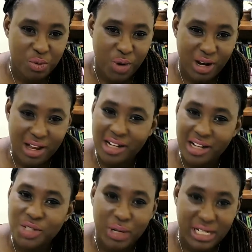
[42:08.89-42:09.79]
work on the
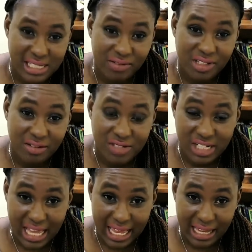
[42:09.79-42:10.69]
27th of
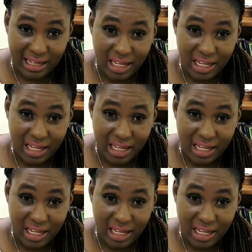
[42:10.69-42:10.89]
July.